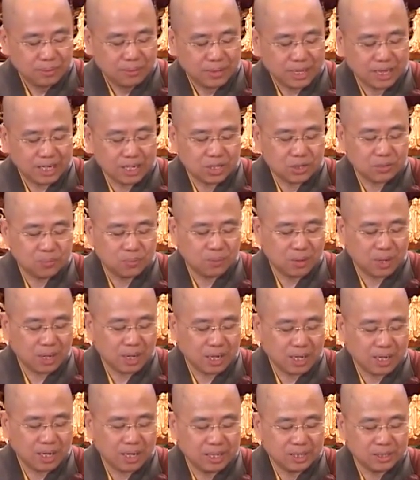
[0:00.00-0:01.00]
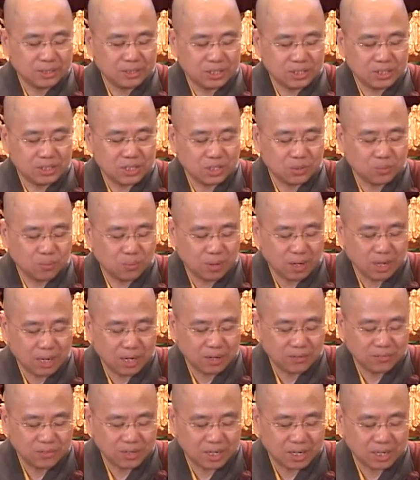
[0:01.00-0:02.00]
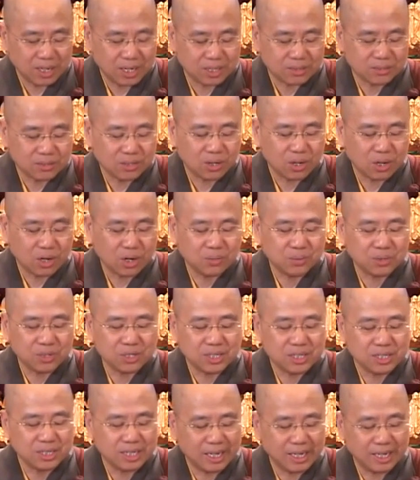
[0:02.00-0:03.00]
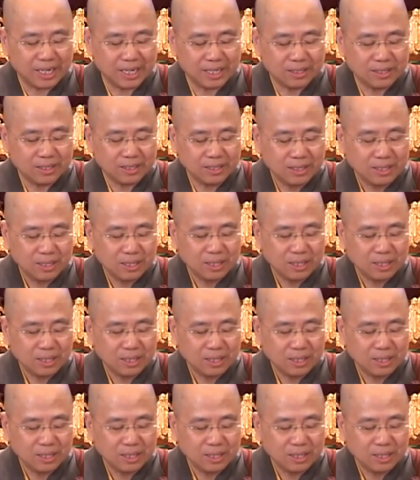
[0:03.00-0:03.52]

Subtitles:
this is why Tathagata always said,